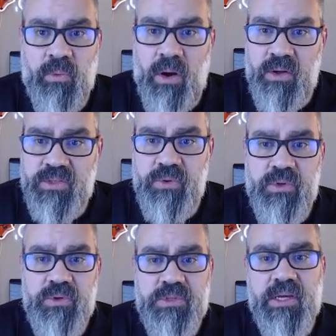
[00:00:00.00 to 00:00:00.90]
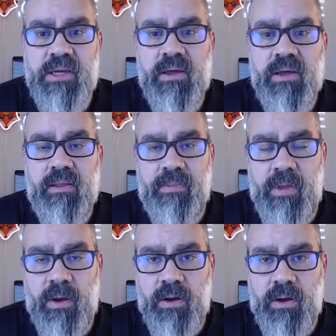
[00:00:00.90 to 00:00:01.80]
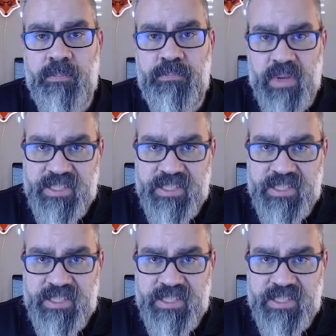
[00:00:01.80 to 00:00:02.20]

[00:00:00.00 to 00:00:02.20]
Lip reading: We're also using a